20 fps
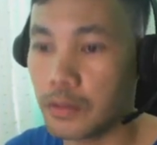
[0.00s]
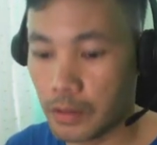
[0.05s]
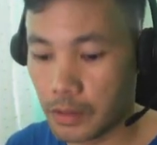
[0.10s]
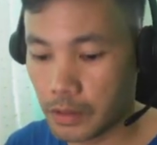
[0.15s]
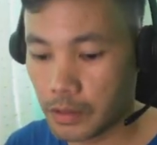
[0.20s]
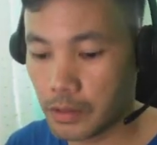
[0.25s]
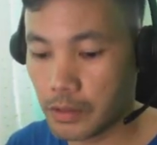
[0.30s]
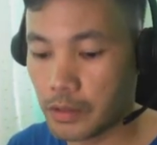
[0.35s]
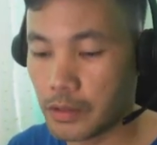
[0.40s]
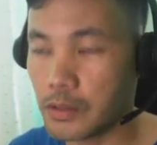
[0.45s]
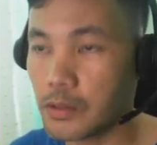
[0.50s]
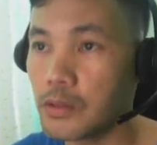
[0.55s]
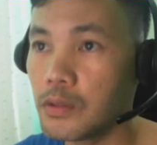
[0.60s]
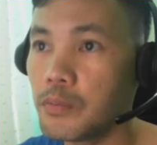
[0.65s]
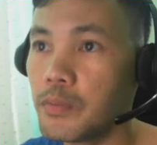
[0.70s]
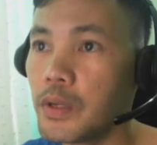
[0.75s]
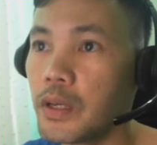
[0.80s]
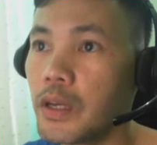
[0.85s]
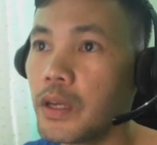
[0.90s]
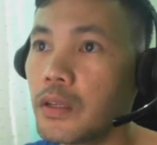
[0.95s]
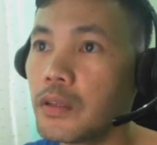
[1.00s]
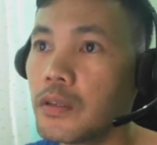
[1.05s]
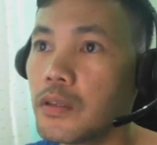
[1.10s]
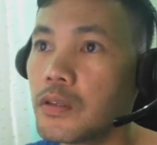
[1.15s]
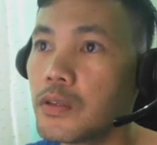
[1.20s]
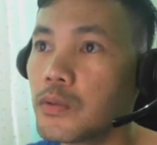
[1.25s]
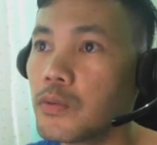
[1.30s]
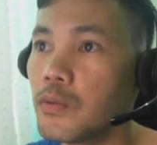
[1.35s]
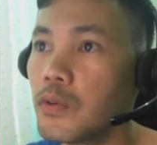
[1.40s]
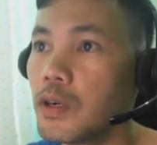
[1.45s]
let's just duplicate
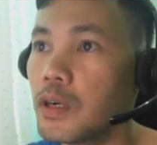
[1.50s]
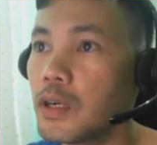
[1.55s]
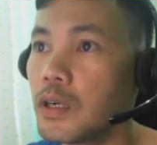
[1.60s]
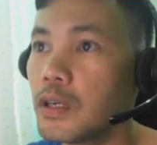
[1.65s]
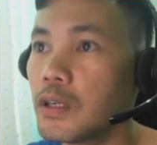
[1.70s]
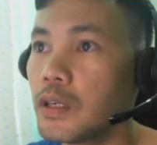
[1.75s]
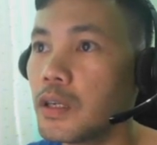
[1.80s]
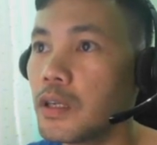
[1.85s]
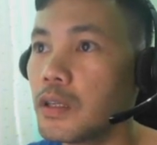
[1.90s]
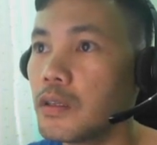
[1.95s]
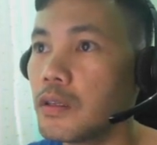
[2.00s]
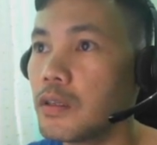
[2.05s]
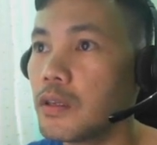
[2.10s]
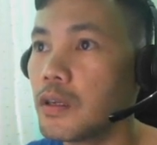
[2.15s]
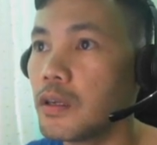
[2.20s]
this one and